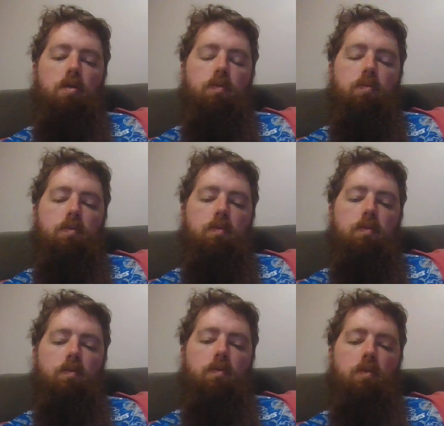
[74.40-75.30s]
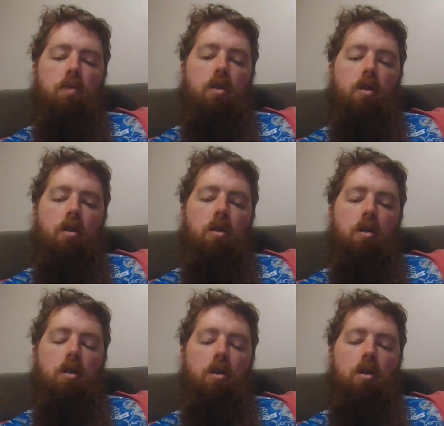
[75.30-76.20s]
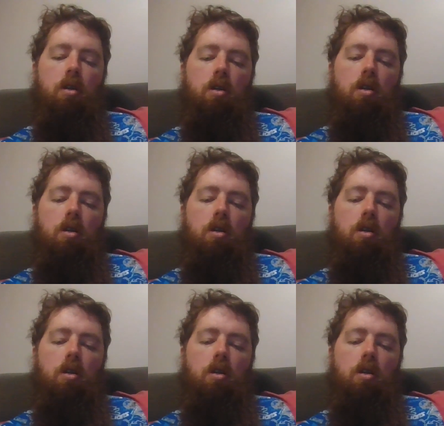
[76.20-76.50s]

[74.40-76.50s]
Nothing is said.